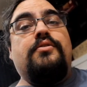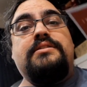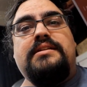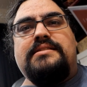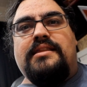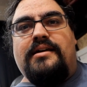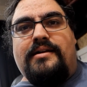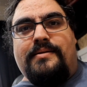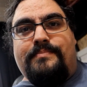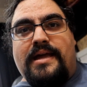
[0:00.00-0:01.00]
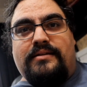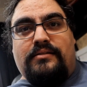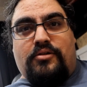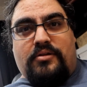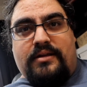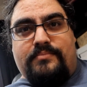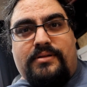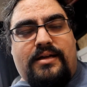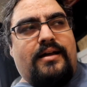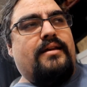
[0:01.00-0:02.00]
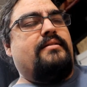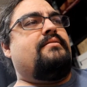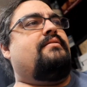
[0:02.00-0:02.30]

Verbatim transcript: Which is the Mandalorian plot.